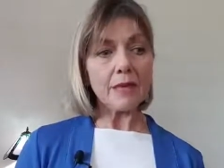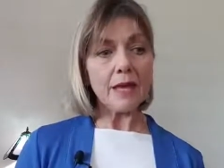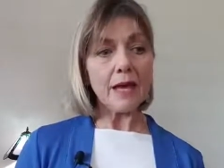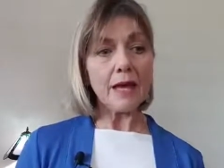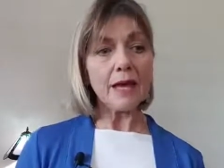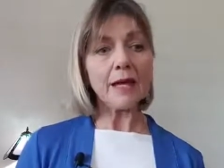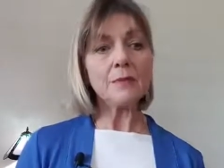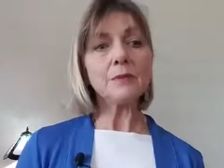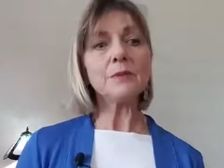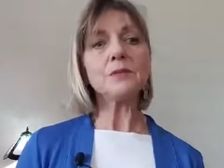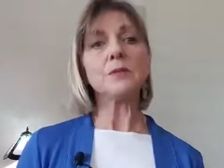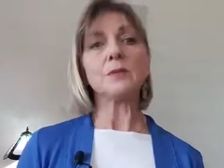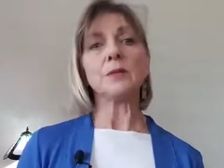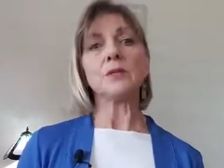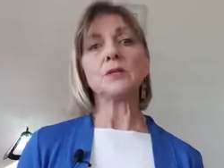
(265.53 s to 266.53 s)

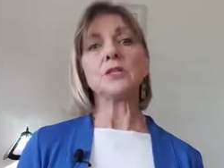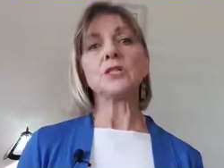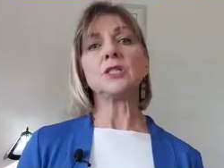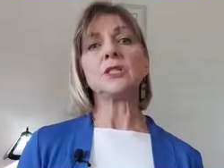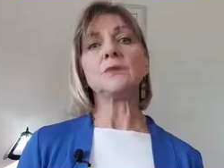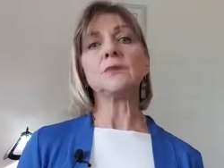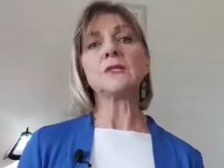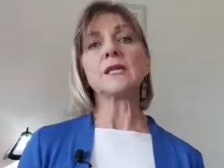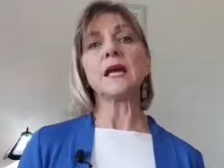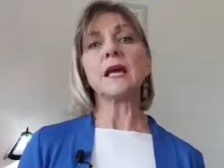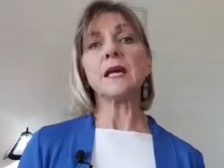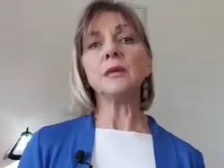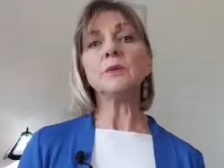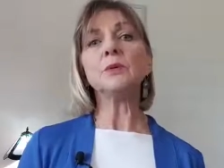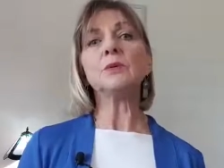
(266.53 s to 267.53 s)
happened was she was
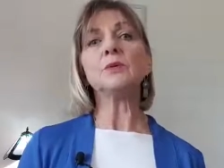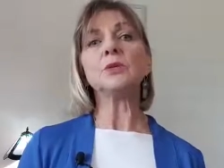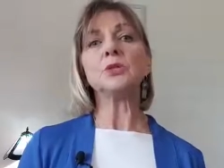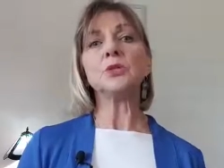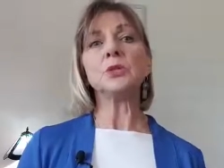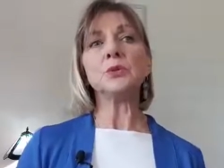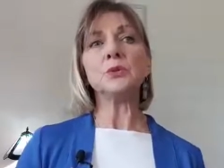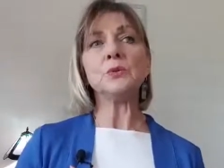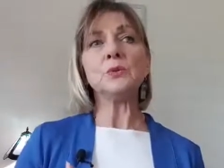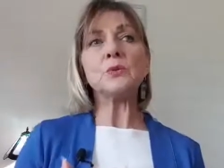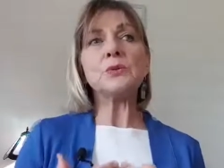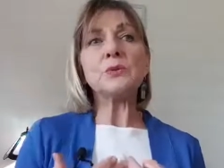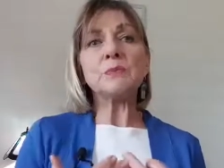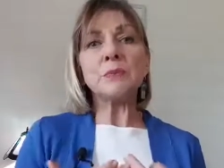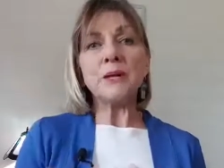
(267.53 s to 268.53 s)
able to
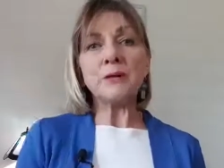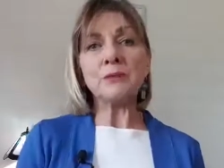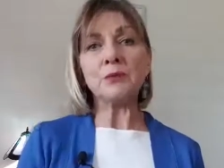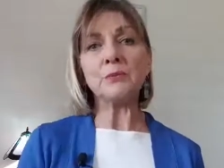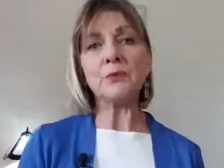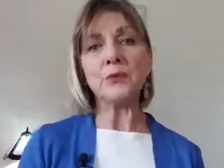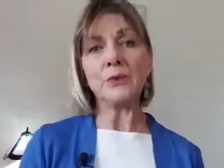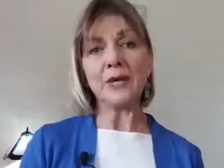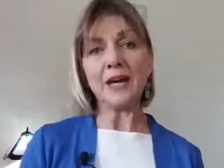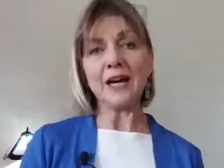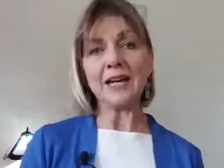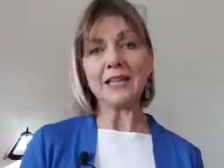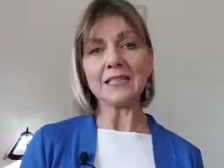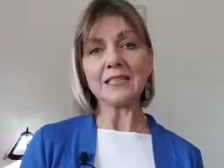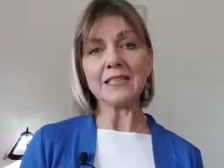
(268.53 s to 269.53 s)
speak from her
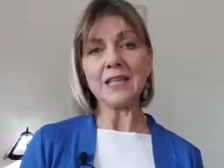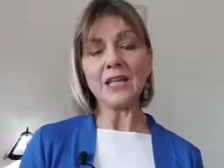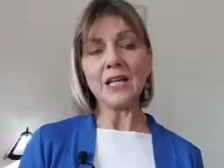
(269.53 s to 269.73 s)
heart